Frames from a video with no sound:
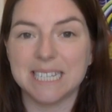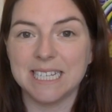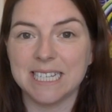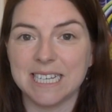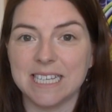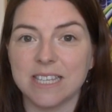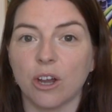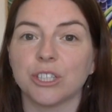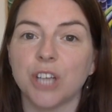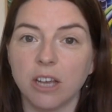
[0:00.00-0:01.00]
TDs
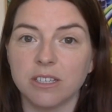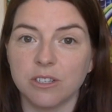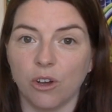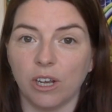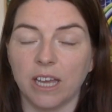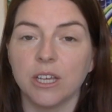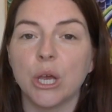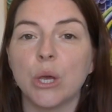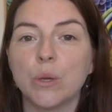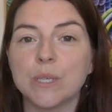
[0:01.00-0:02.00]
or Teachtaí Dála
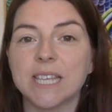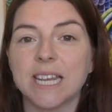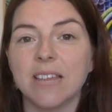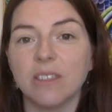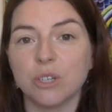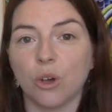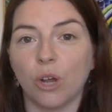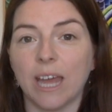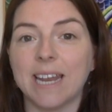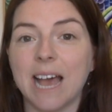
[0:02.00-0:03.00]
who sit in the
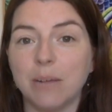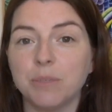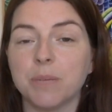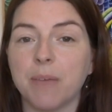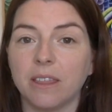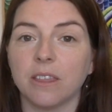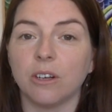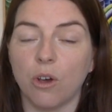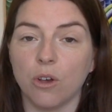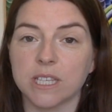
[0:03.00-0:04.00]
Dáil and help to make the
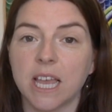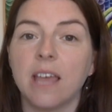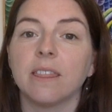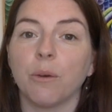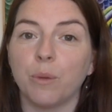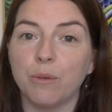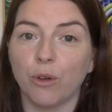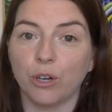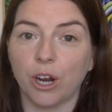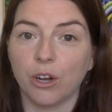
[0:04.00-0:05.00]
laws that we
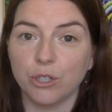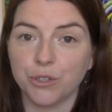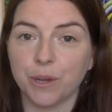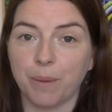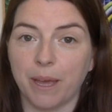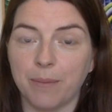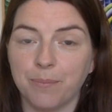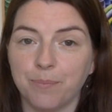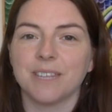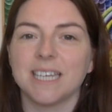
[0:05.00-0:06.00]
run our country by.
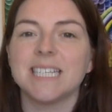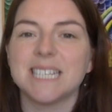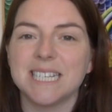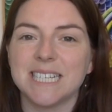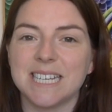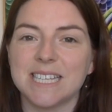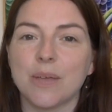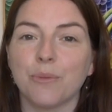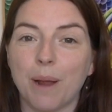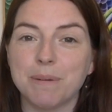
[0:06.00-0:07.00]
TDs
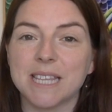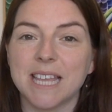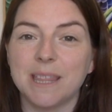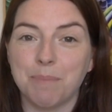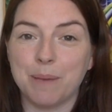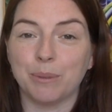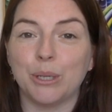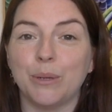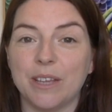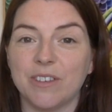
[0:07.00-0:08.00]
represent the people
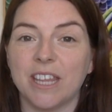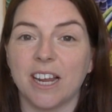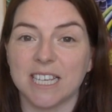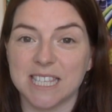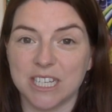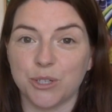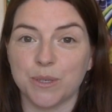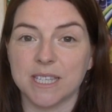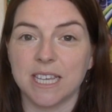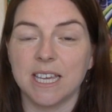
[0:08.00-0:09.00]
who live in their
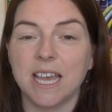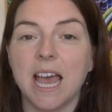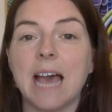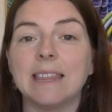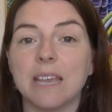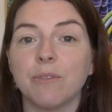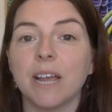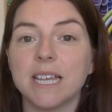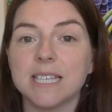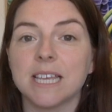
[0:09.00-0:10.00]
constituency and they
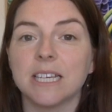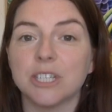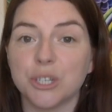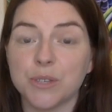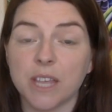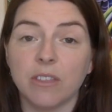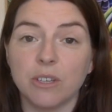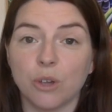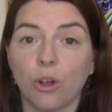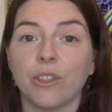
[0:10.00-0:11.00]
raise issues in the
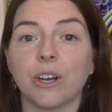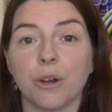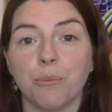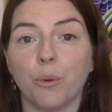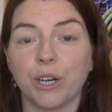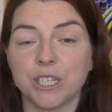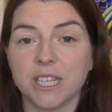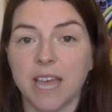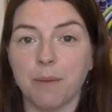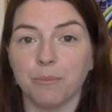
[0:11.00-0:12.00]
Dáil that are important to
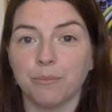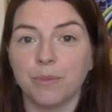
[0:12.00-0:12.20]
them.